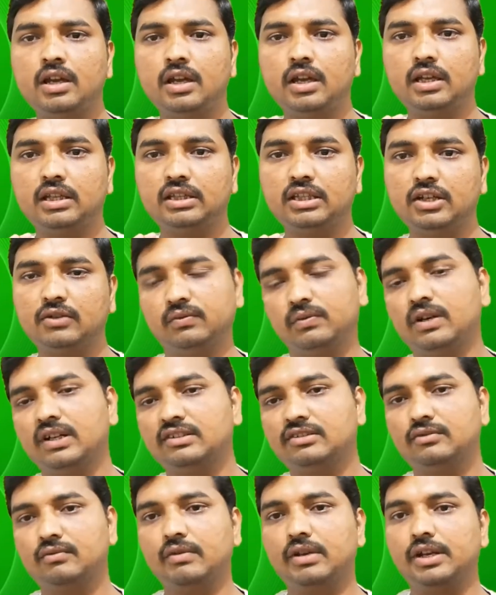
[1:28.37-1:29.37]
In the
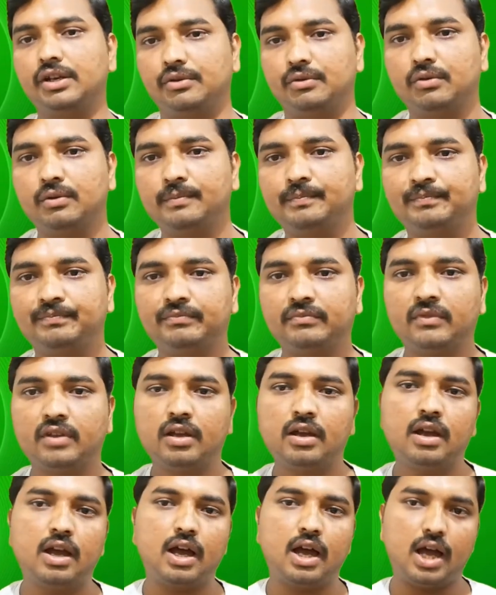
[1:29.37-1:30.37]
first video,
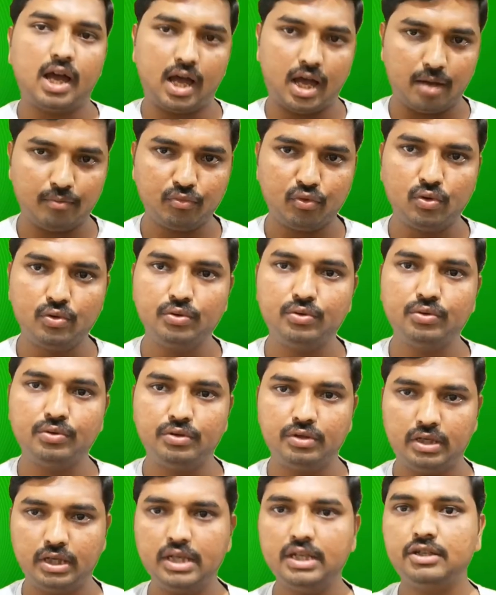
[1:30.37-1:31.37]
I'm going to
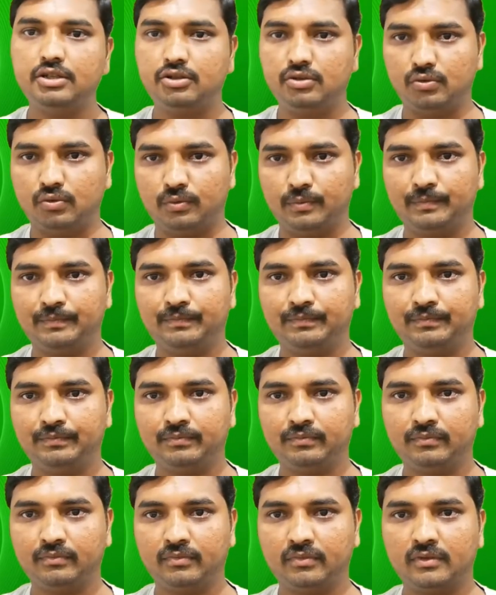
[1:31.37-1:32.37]
teach you
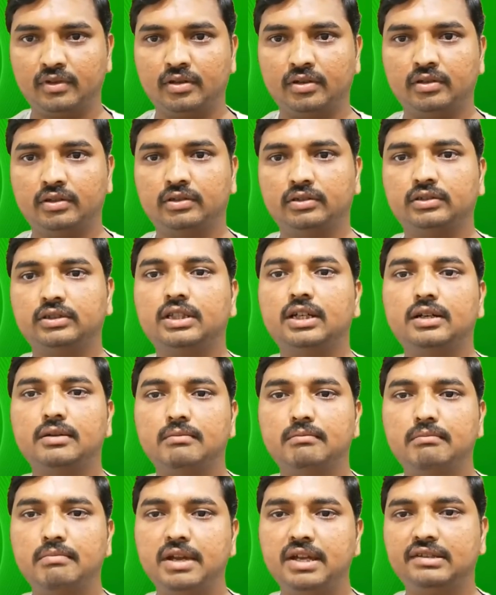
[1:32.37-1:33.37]
the
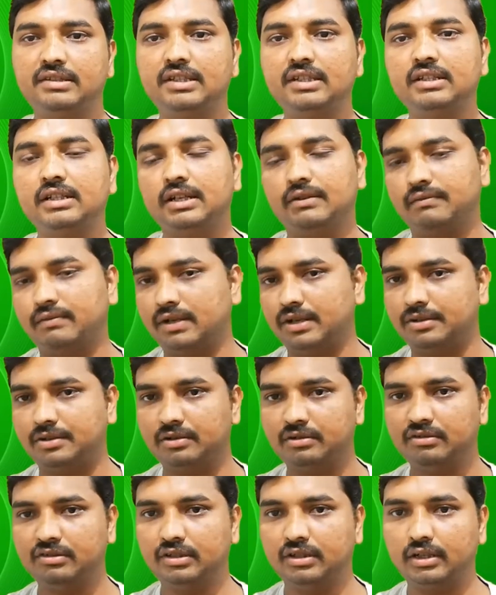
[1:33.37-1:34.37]
basic
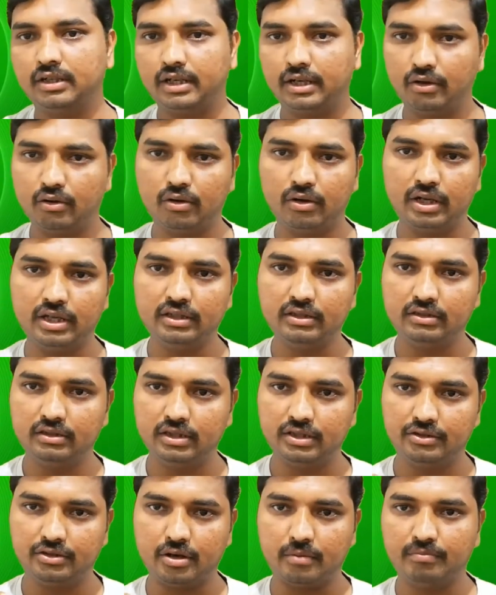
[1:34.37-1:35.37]
definitions regarding
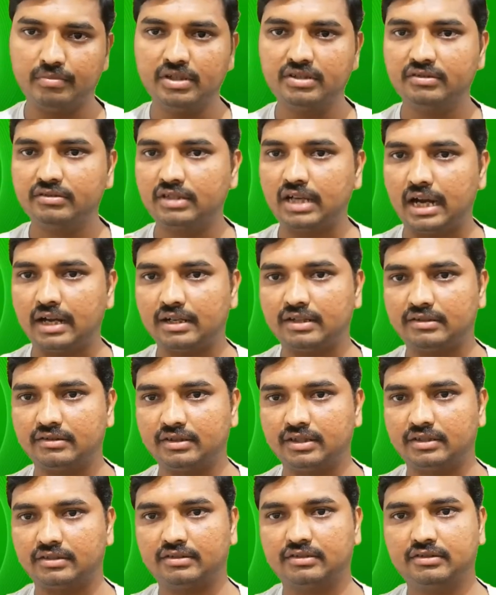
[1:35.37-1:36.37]
the chapter
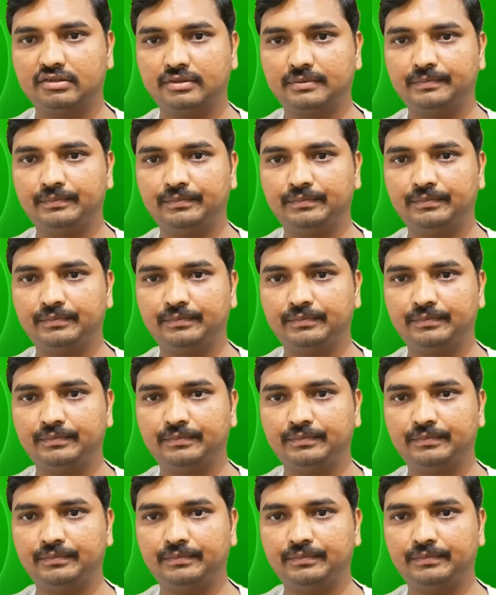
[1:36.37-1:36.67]
Statistics.